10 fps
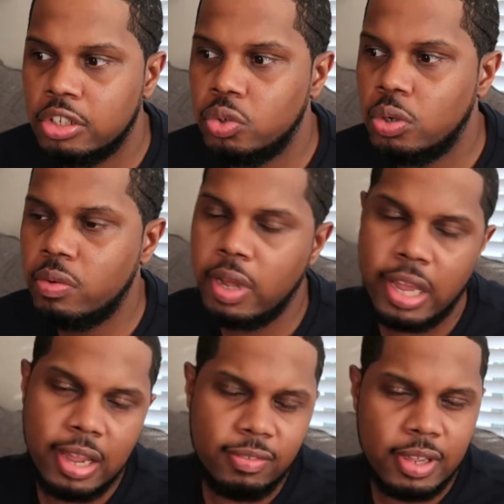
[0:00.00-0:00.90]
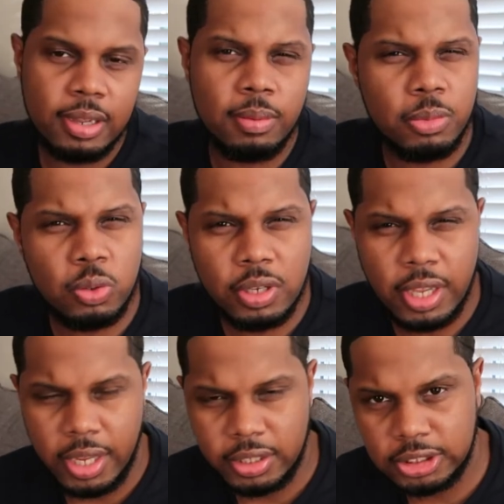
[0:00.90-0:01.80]
you don't have that
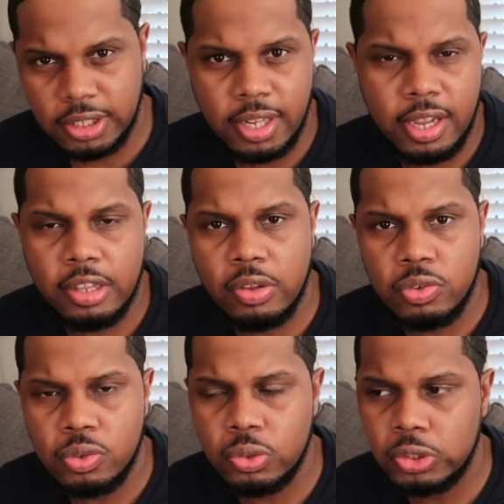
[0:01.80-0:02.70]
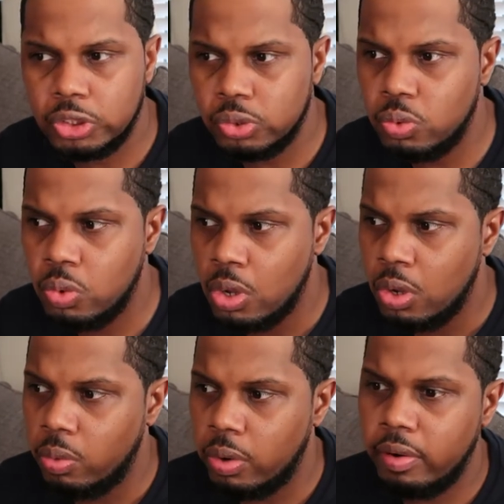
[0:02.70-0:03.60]
communication that you used to.
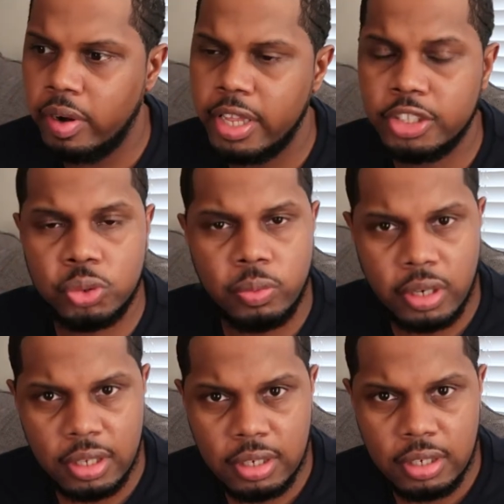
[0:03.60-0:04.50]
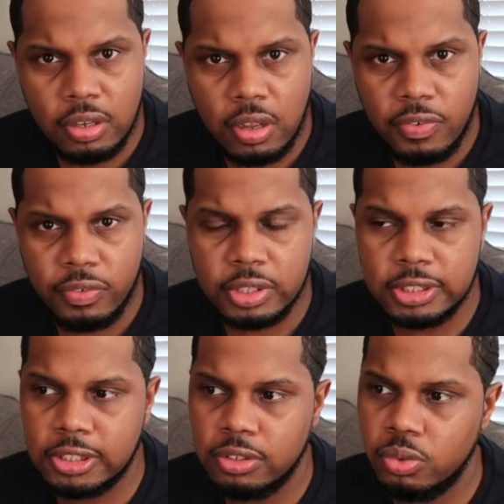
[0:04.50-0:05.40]
Whereas you were in the
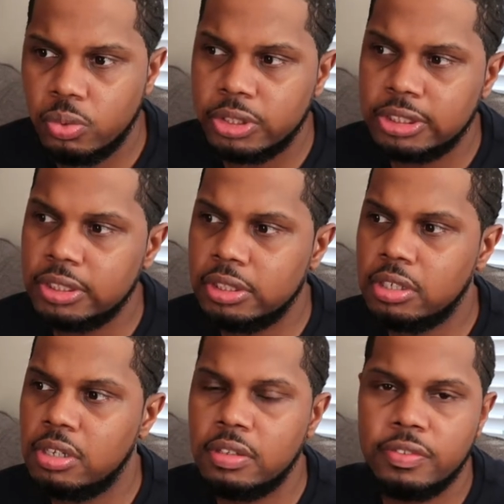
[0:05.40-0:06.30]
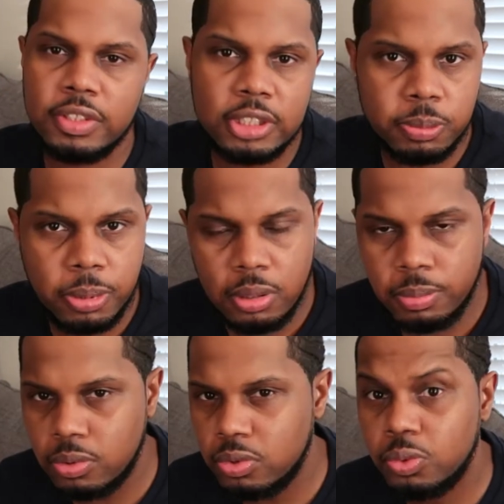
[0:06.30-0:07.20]
office, you were seeing all of these
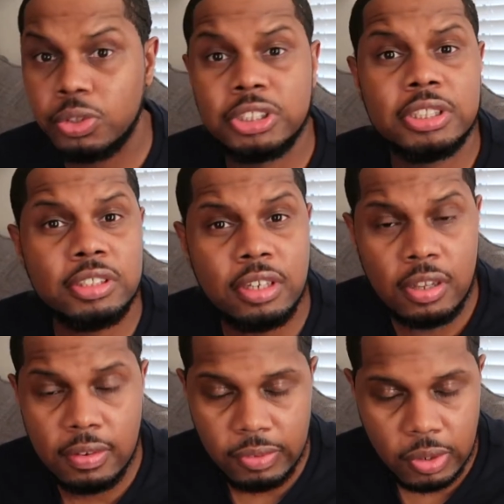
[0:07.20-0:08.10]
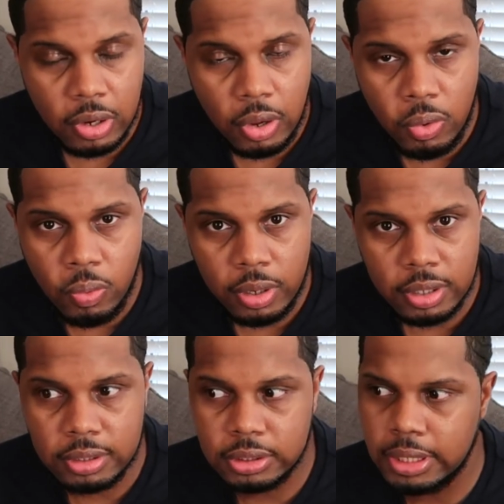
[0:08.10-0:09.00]
people, you were seeing all of your
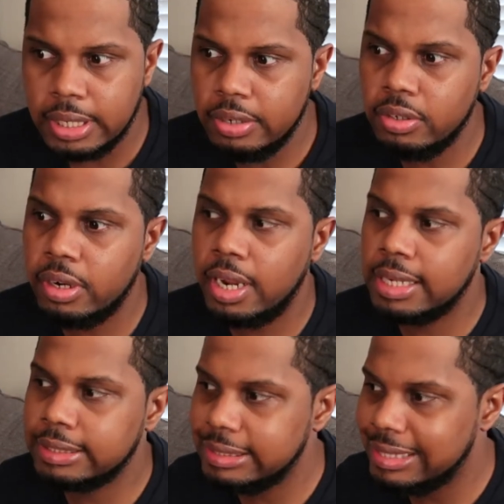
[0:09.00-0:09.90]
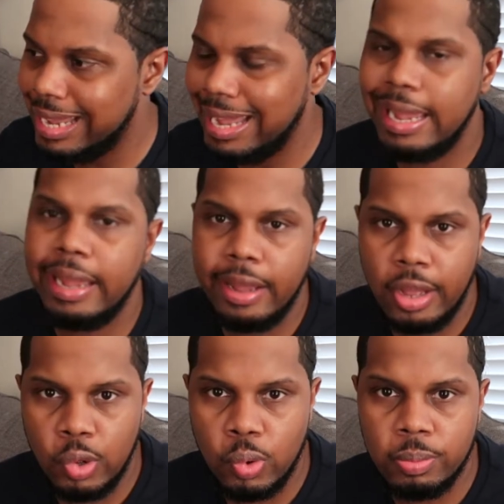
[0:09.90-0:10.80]
coworkers. Now you're actually at
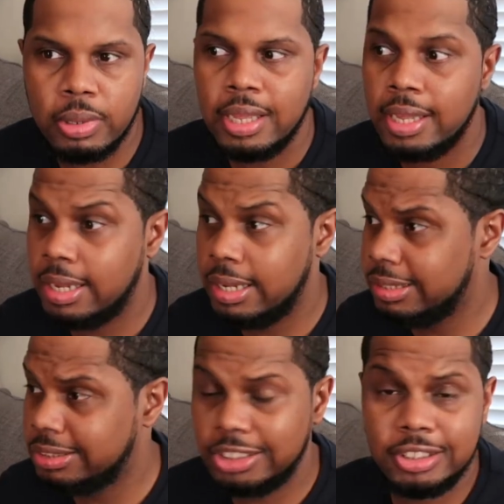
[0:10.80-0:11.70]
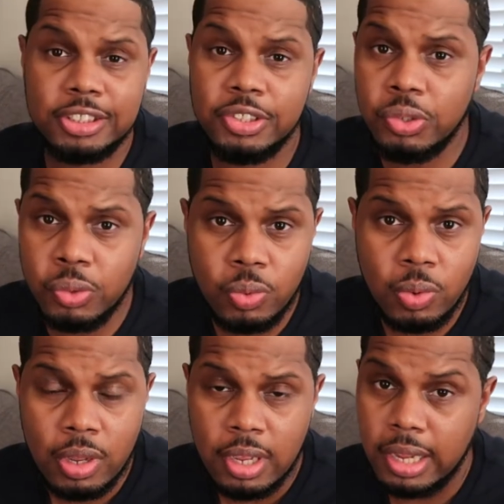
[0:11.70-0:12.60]
home, and it's just you
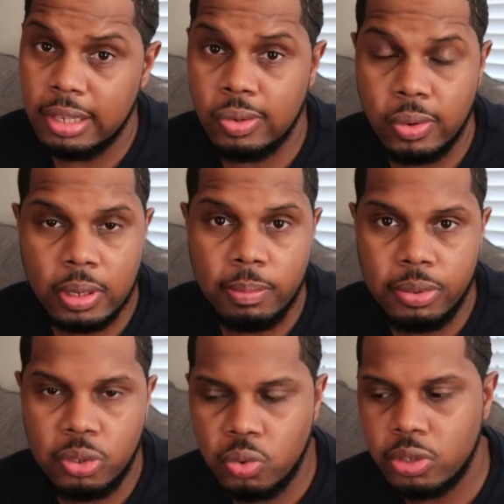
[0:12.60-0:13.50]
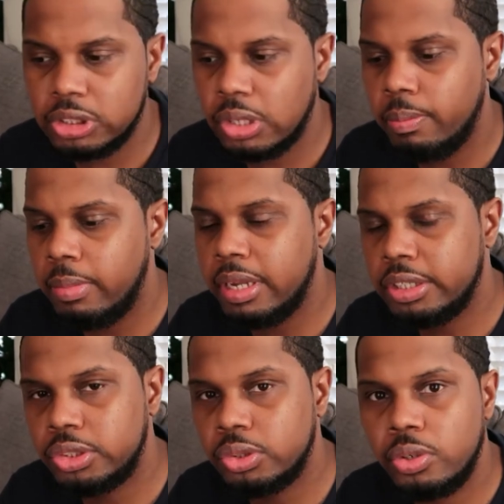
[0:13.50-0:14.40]
and your computer. So make
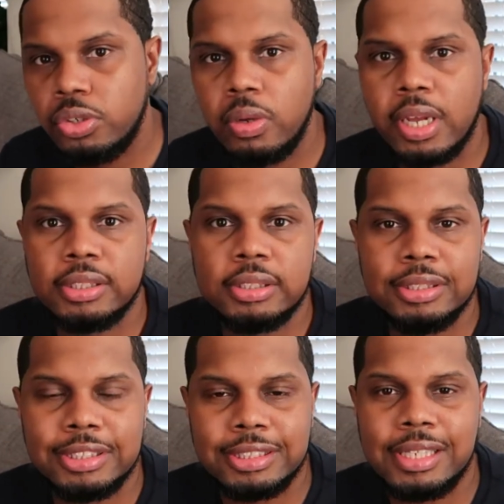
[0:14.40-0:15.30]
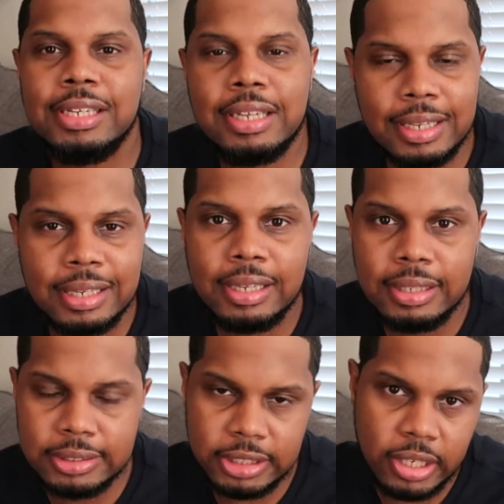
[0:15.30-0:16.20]
sure you actually stay in
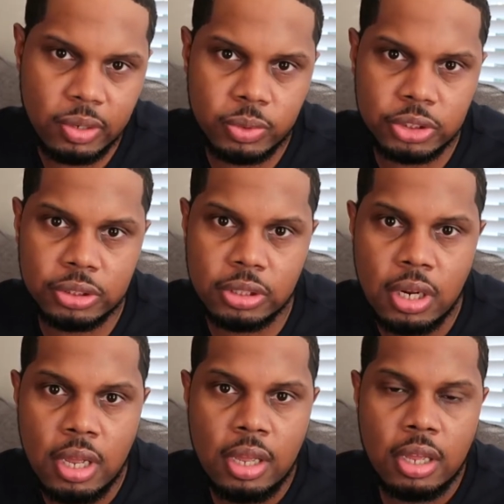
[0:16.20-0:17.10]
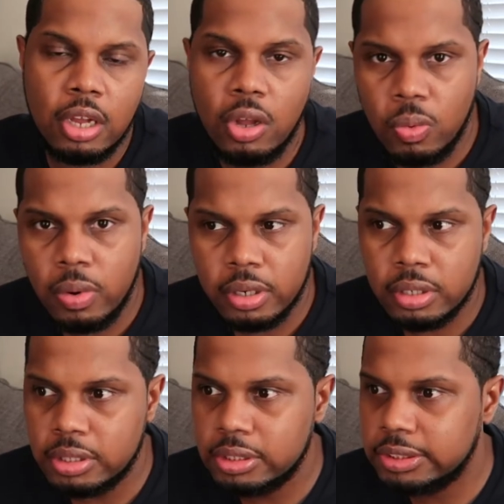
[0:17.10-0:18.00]
contact with your
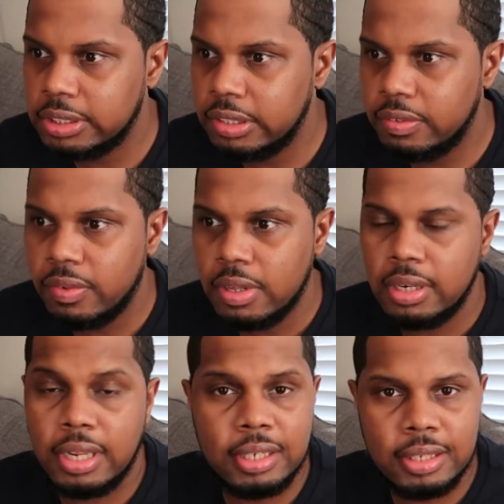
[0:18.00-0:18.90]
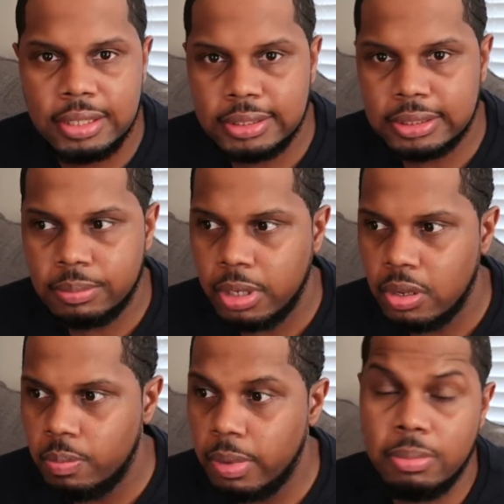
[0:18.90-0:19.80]
coworkers. If they need some
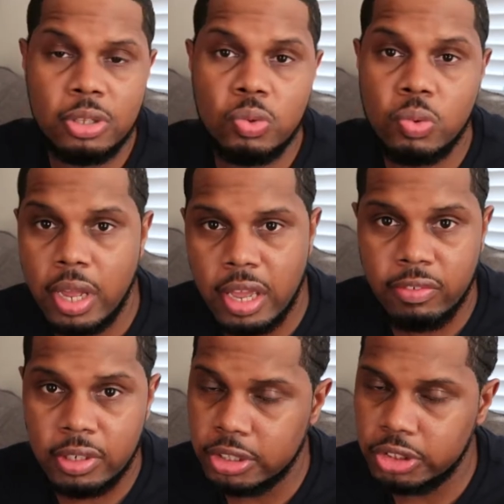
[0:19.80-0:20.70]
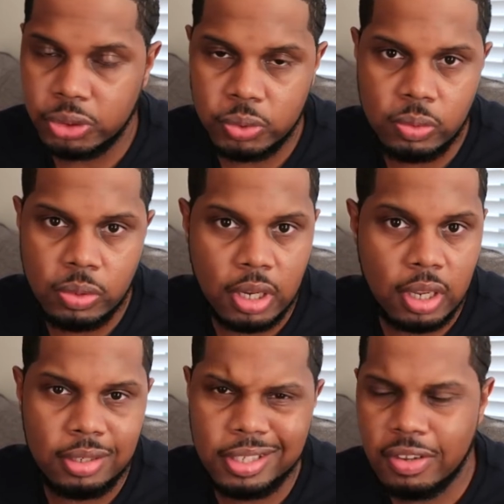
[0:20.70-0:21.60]
help, maybe you have an issue,
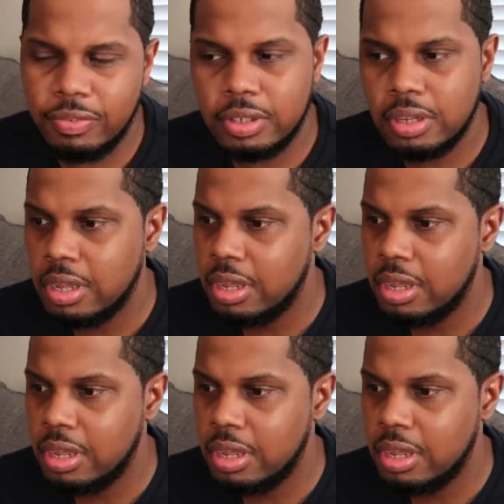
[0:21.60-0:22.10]
definitely,